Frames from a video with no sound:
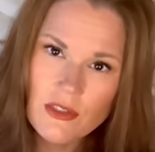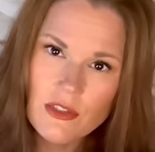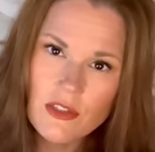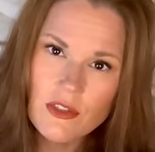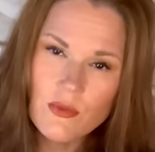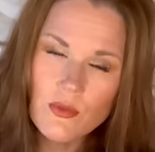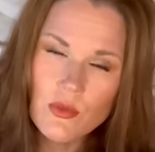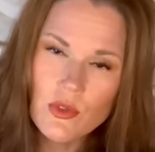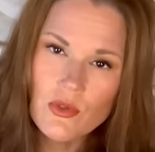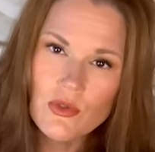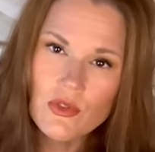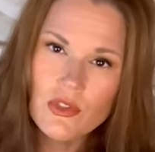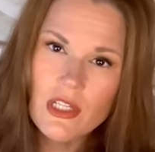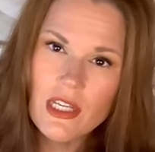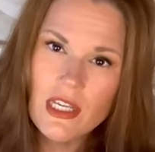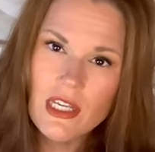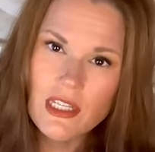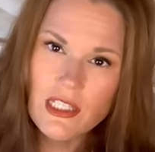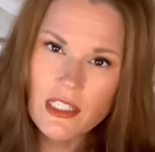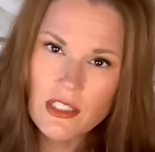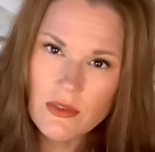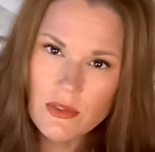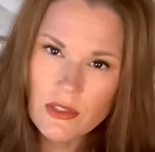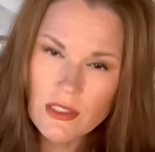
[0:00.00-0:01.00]
the most
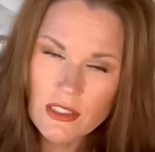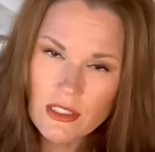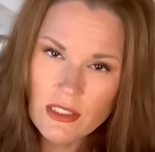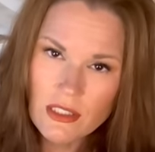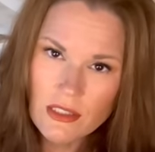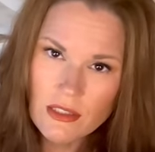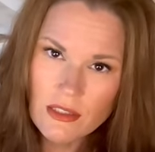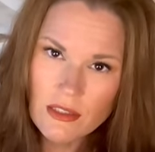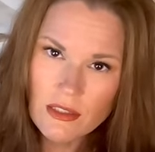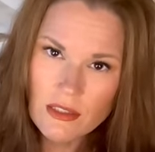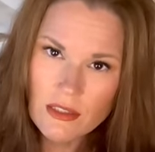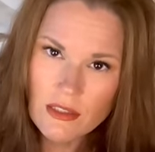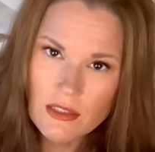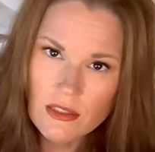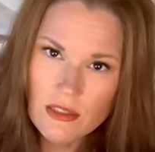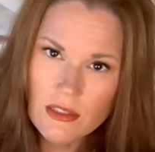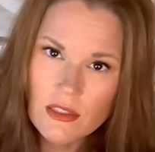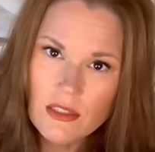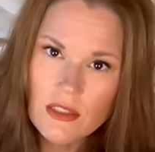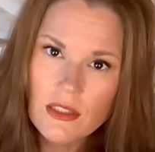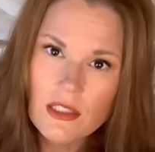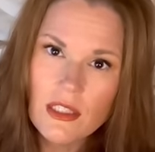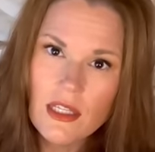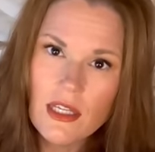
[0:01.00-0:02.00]
accurately
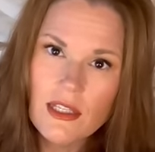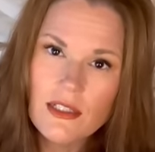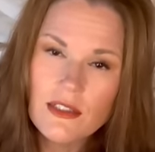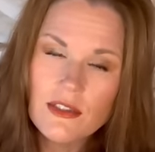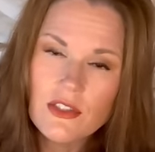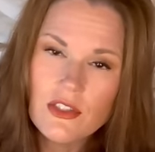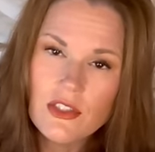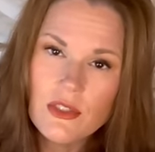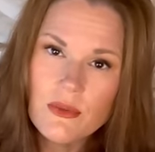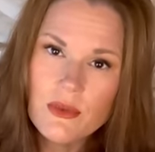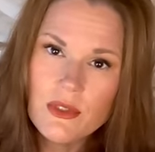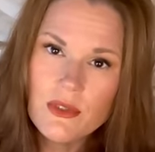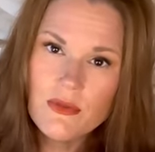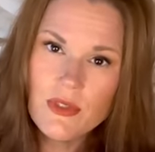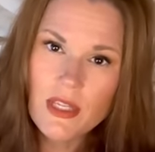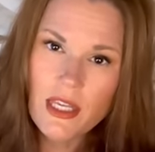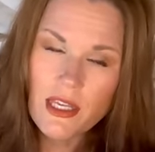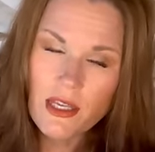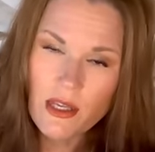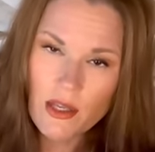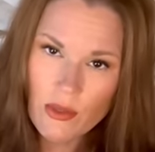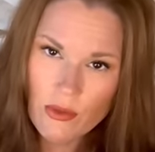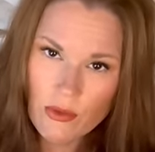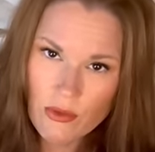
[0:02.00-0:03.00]
in terms of
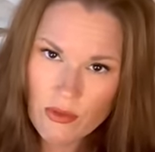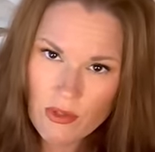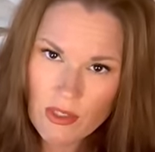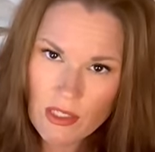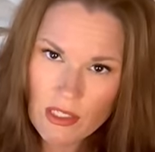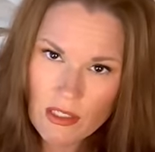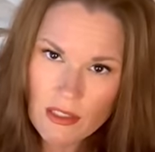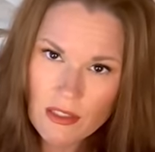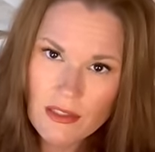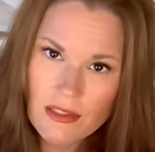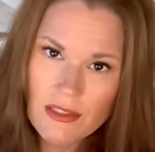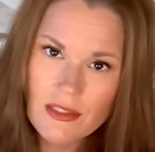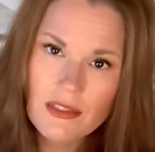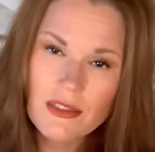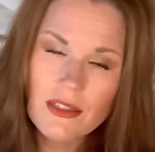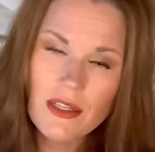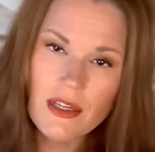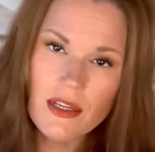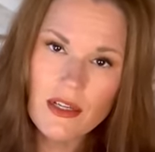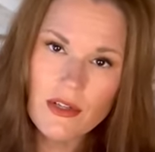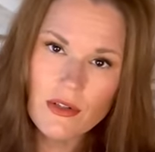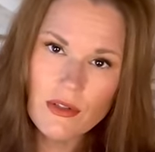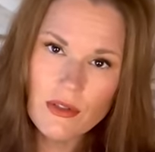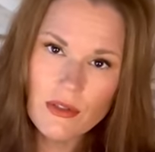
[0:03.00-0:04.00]
healthy
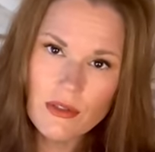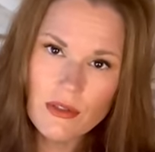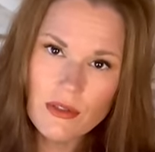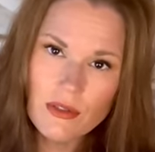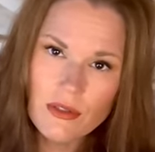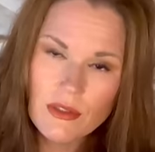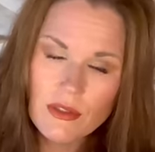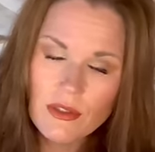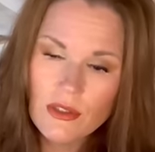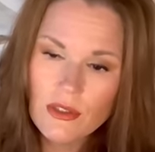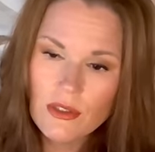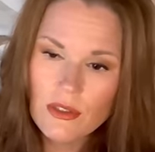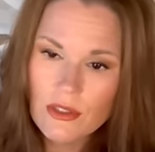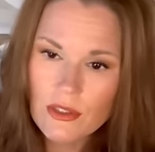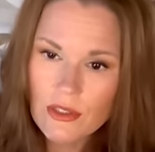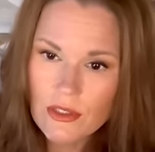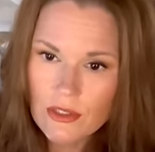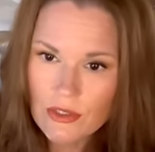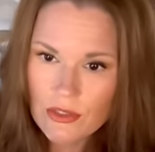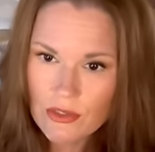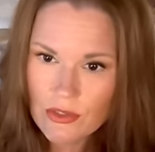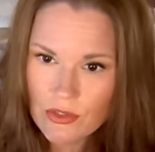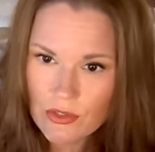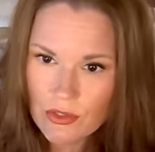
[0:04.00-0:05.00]
desire,
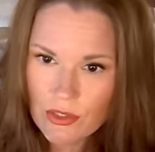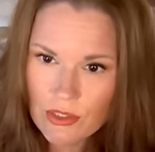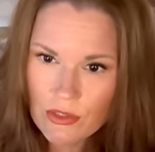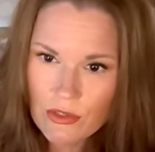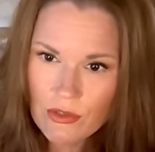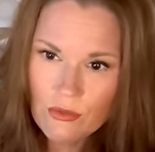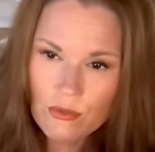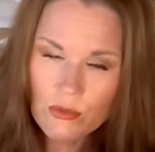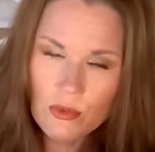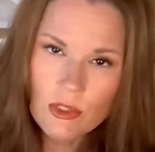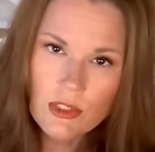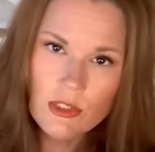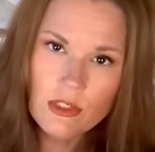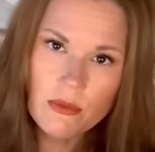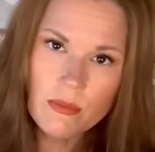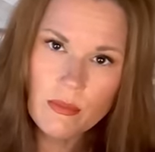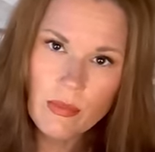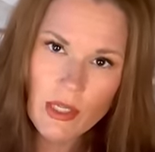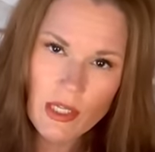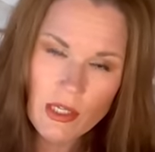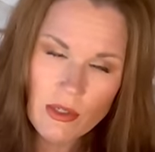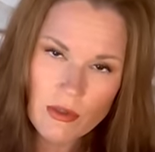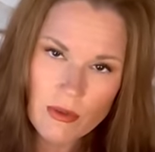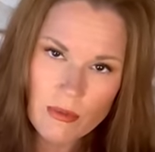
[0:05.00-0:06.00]
strength of will, and
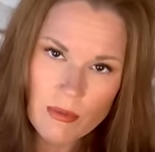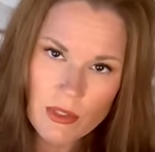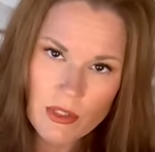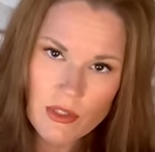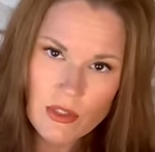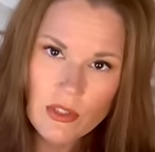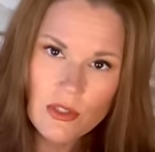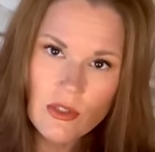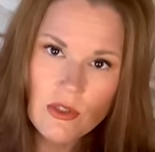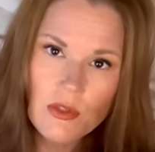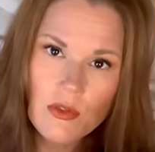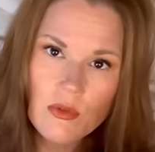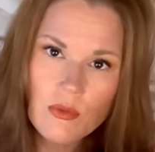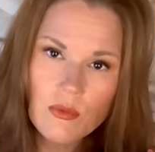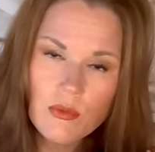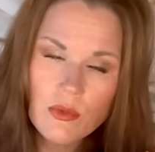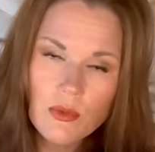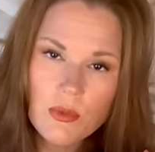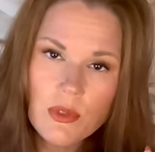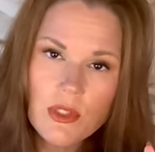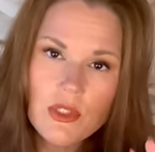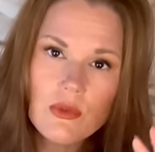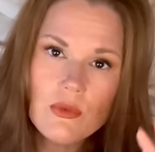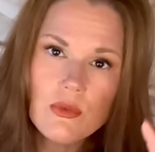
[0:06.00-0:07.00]
empowerment will
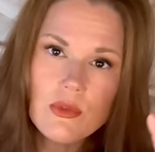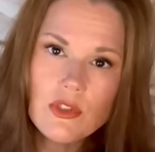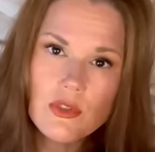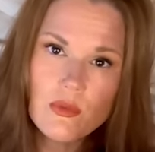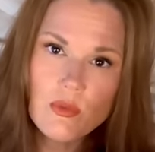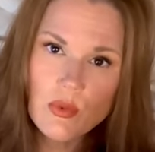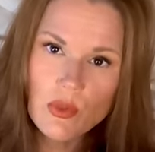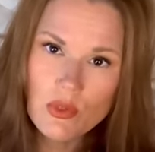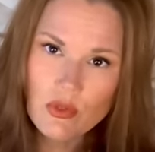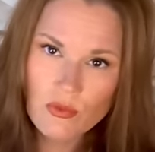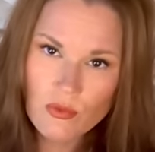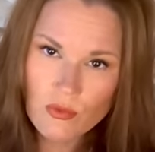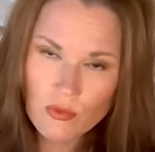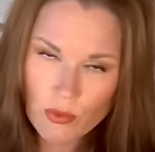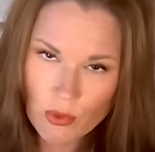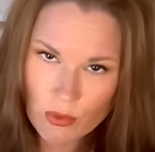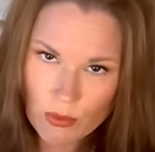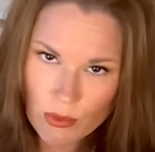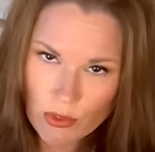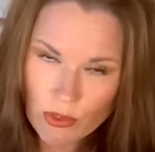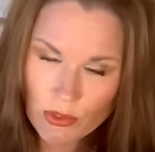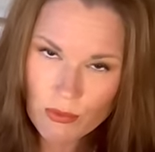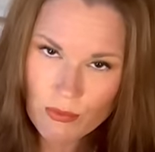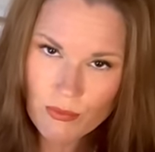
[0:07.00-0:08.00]
be the one to put it
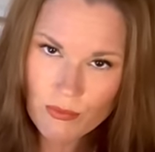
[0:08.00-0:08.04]
forward.